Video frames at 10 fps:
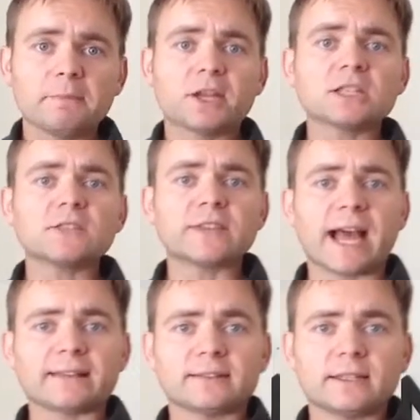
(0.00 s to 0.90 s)
because of
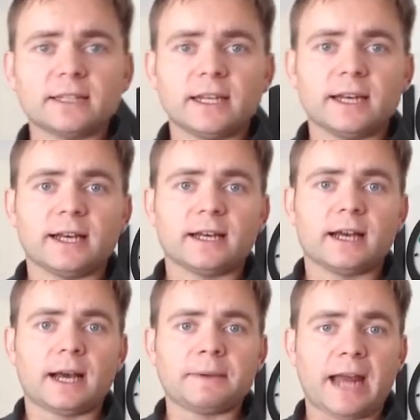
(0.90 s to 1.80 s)
that,
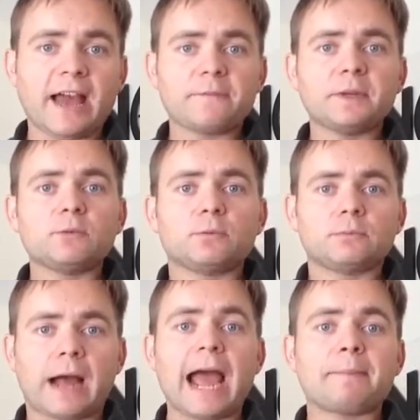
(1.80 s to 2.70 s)
I've been
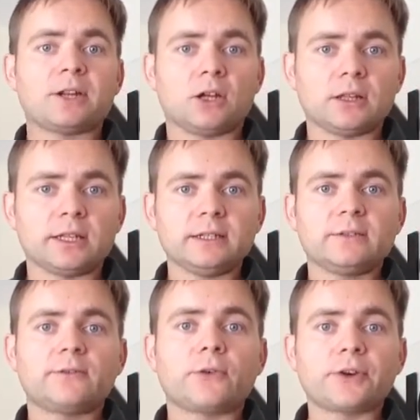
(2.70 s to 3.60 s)
iPad-only
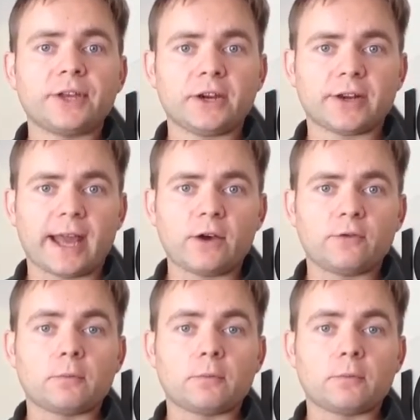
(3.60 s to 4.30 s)
for a year now,